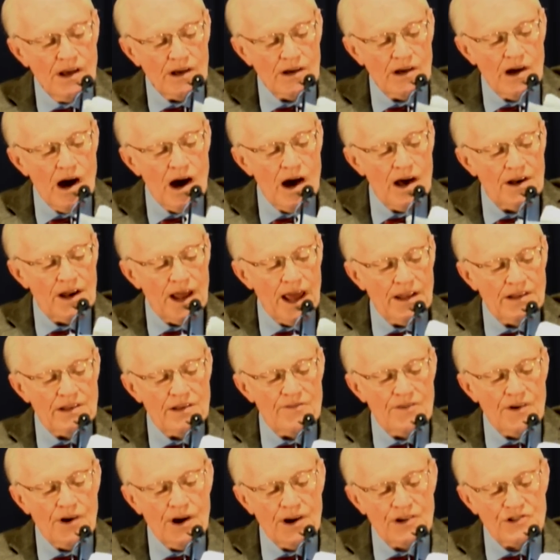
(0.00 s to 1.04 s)
God in the
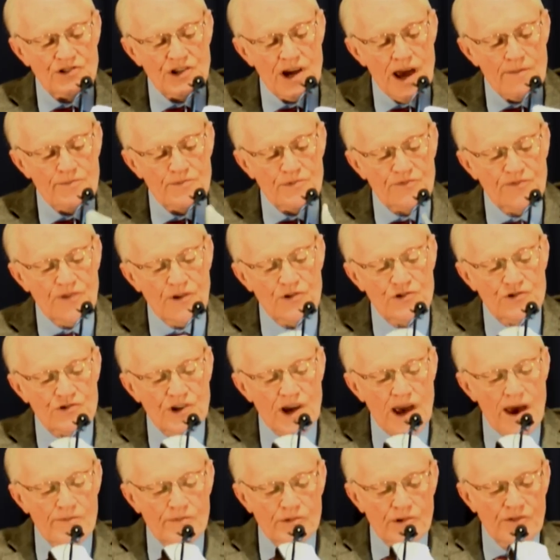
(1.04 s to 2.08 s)
very chapter, first
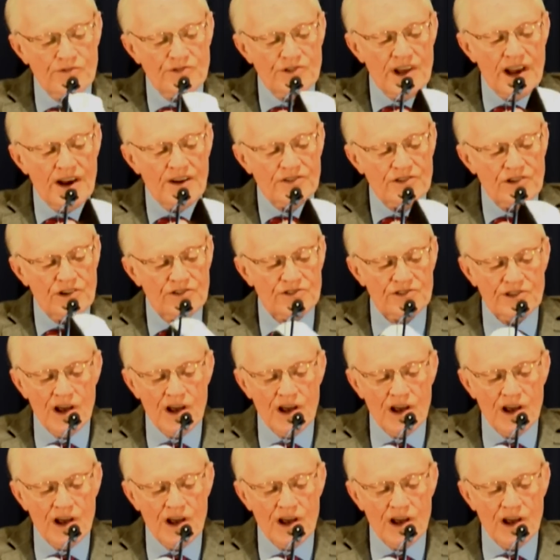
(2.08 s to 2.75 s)
chapter of Genesis